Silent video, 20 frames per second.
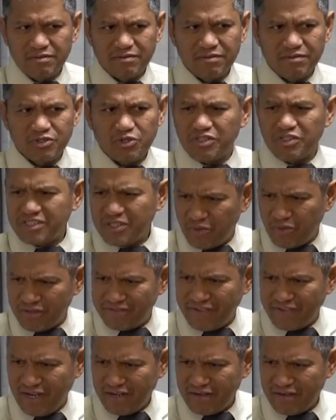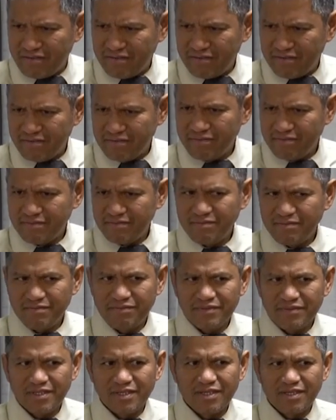So it's the Word of God.
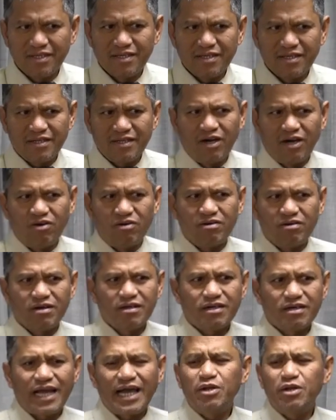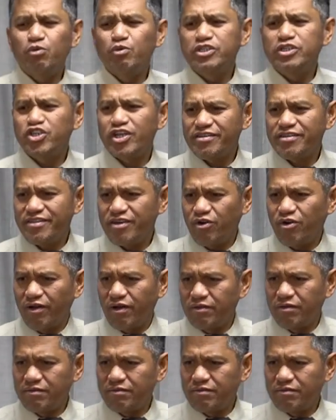Now, can we share the oil?